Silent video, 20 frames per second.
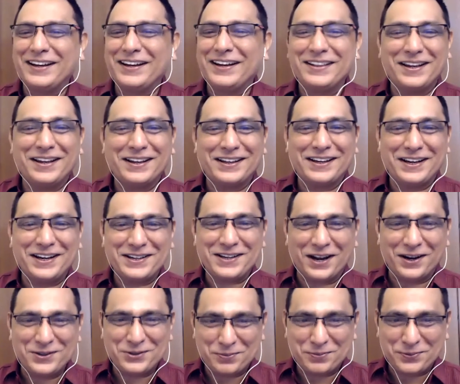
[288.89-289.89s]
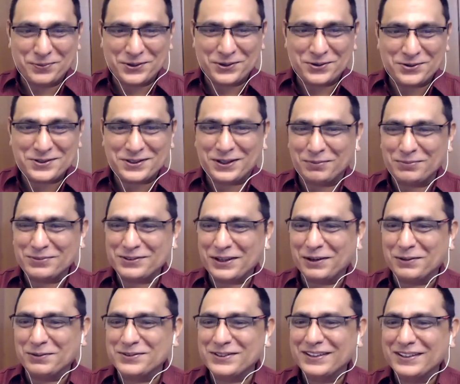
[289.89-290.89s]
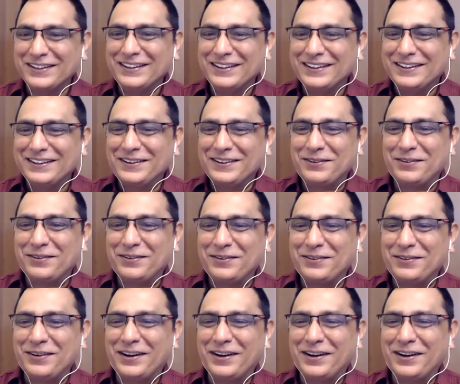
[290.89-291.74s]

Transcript: They are great entrepreneurs themselves, right?